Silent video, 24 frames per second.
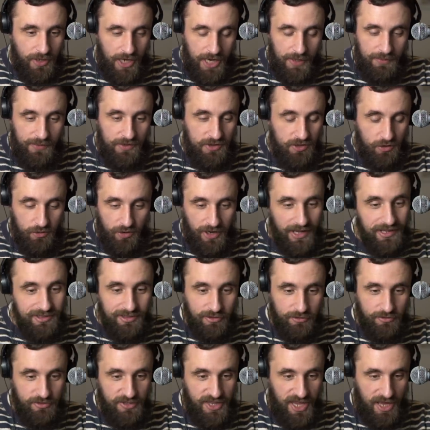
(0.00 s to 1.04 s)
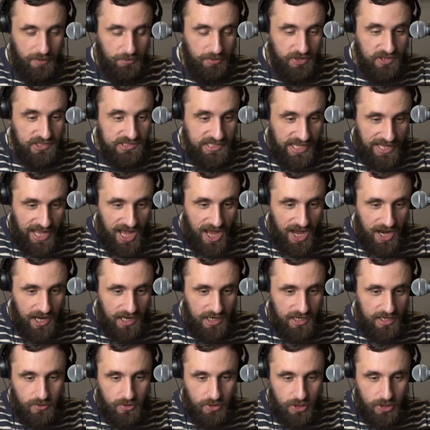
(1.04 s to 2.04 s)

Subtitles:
And there's a reason for that, because they are.